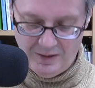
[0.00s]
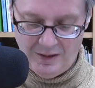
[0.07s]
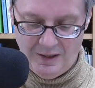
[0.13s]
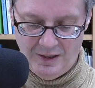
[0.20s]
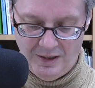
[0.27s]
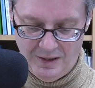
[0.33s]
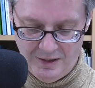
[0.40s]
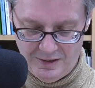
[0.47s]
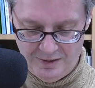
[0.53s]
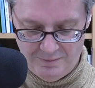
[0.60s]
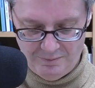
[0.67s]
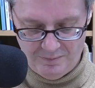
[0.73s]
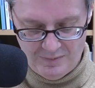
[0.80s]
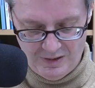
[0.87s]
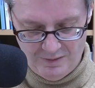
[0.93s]
And
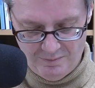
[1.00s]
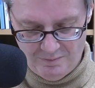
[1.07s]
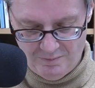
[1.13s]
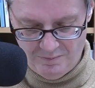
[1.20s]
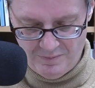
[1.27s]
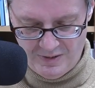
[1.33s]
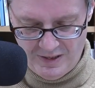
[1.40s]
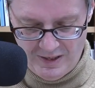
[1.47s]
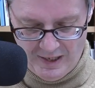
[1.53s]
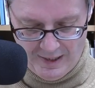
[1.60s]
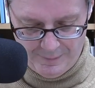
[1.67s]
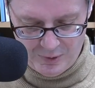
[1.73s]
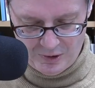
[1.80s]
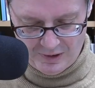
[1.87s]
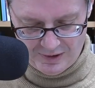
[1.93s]
the
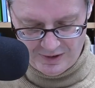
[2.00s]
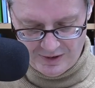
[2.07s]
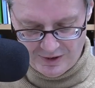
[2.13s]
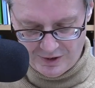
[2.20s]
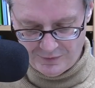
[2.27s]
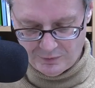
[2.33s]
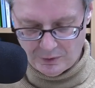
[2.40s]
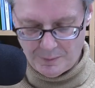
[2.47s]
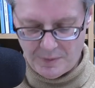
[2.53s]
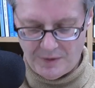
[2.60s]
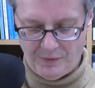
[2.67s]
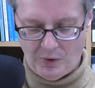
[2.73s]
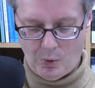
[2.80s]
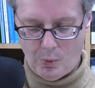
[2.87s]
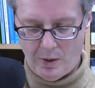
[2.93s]
abstract says forms of
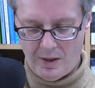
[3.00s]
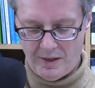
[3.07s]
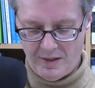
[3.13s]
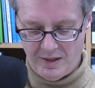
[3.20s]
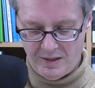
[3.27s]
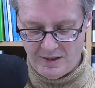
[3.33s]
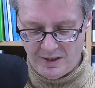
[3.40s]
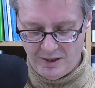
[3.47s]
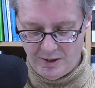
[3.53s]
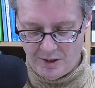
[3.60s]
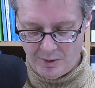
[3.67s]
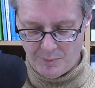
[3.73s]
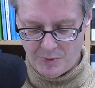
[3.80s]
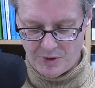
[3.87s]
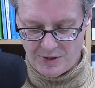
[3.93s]
equality tend
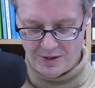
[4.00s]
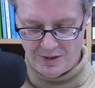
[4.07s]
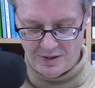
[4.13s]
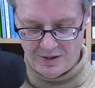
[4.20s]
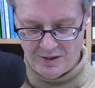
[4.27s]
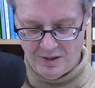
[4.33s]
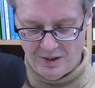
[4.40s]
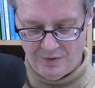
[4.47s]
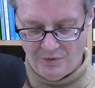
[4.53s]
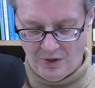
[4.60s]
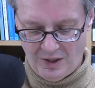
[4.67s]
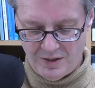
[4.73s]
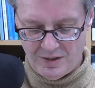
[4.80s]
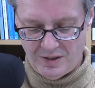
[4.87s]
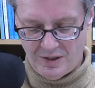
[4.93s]
to persist in
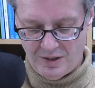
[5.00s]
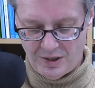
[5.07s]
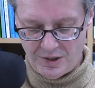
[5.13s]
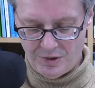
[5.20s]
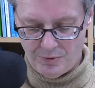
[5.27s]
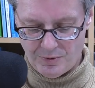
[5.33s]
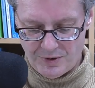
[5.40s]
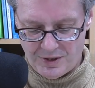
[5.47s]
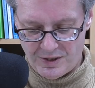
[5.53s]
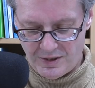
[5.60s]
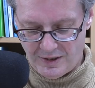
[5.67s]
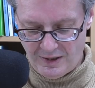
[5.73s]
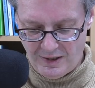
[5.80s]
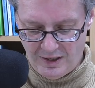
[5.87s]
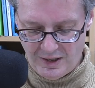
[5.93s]
advanced industrial
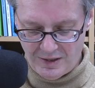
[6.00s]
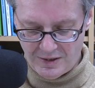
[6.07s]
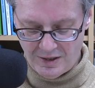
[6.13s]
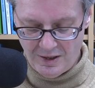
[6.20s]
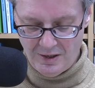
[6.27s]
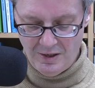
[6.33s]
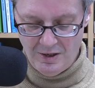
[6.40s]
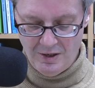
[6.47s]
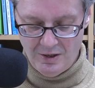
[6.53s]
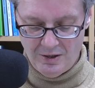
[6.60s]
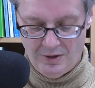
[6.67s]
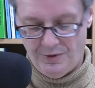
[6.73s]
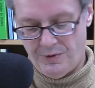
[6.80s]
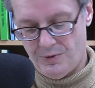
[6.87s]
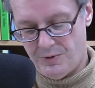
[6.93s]
societies,
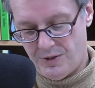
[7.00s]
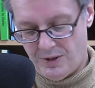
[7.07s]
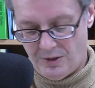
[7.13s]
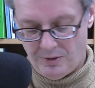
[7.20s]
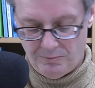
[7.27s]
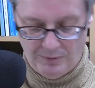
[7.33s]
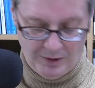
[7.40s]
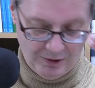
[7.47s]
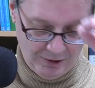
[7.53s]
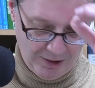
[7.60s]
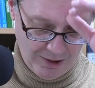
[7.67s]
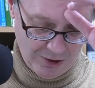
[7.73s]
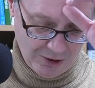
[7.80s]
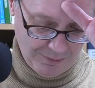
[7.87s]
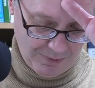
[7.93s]
or those that are readily
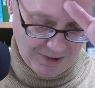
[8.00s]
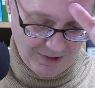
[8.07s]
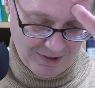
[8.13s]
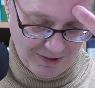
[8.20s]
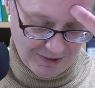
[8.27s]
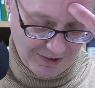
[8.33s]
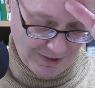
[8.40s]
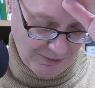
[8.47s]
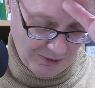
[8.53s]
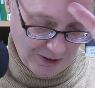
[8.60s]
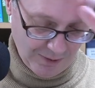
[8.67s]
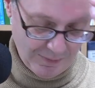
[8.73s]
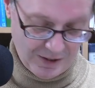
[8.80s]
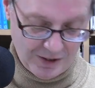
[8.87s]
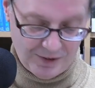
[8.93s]
interpreted as
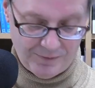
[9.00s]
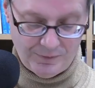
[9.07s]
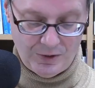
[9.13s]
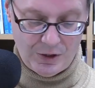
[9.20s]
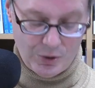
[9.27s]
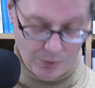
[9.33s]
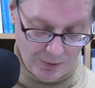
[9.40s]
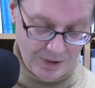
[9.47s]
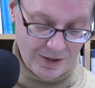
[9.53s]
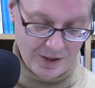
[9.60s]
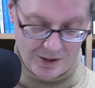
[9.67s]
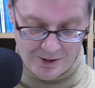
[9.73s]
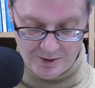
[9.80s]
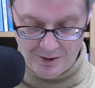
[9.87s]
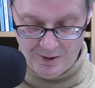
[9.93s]
outcomes as free
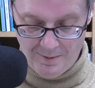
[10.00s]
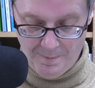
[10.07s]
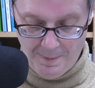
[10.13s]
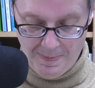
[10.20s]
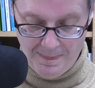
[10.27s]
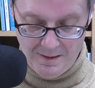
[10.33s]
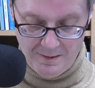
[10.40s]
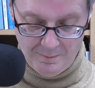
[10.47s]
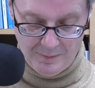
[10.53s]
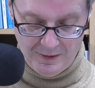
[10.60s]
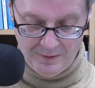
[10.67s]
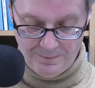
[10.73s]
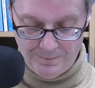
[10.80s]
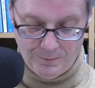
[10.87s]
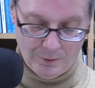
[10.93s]
choices
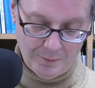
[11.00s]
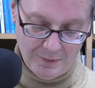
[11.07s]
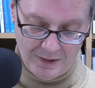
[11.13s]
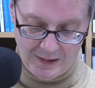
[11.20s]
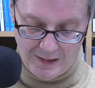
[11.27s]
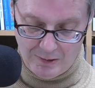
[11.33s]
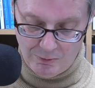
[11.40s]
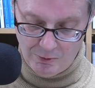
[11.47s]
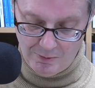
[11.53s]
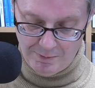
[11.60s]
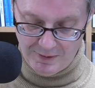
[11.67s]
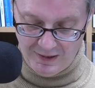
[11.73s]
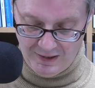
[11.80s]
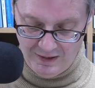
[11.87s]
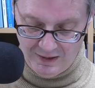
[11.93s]
by formally equal
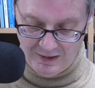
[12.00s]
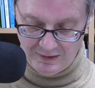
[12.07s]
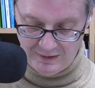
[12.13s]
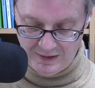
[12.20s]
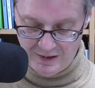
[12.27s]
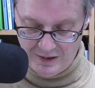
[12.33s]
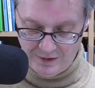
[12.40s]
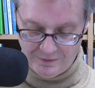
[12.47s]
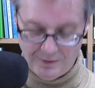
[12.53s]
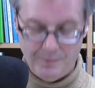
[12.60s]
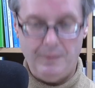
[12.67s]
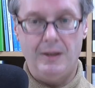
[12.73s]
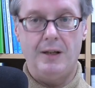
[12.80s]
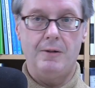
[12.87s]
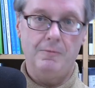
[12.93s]
but innately different
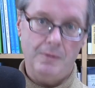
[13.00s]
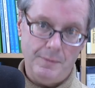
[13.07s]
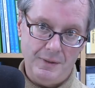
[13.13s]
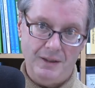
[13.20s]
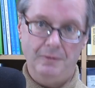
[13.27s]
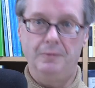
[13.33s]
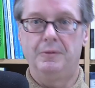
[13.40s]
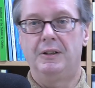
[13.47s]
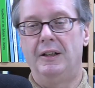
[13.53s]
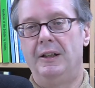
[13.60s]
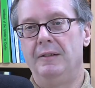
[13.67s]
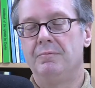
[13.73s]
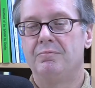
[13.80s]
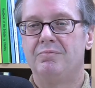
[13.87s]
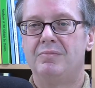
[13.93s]
men and women.
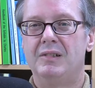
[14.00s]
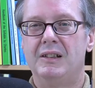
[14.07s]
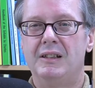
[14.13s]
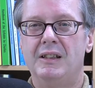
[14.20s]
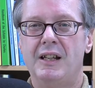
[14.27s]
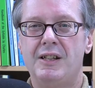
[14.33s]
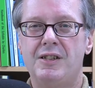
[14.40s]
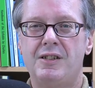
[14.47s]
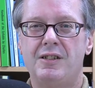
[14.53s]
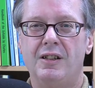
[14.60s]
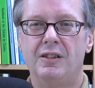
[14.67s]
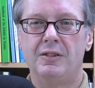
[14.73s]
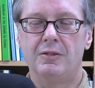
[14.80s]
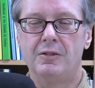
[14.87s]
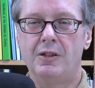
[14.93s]
Okay, that's a
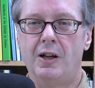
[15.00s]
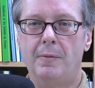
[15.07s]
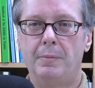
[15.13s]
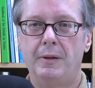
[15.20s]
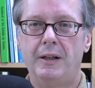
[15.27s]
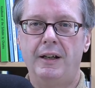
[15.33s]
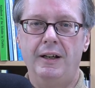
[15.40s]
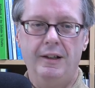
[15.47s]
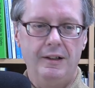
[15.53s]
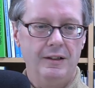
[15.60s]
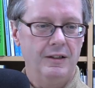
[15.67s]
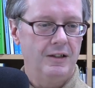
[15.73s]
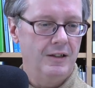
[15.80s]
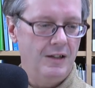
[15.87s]
little complicated.